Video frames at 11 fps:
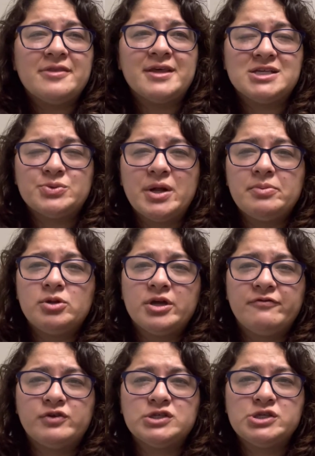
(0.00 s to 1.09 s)
That's what I'm
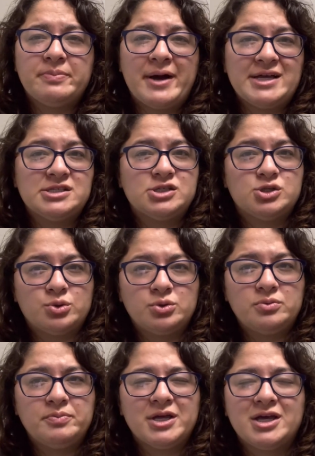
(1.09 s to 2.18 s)
looking for to buy
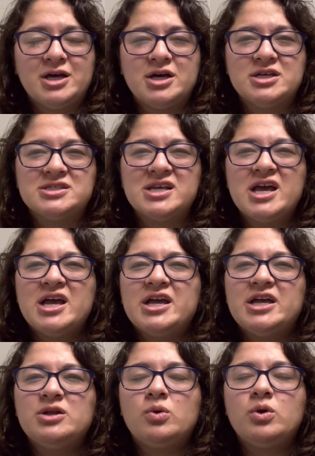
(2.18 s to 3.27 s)
soon, because
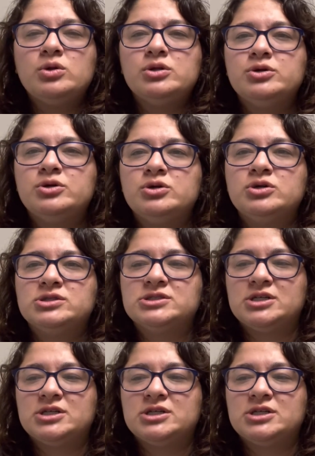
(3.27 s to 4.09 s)
it won't look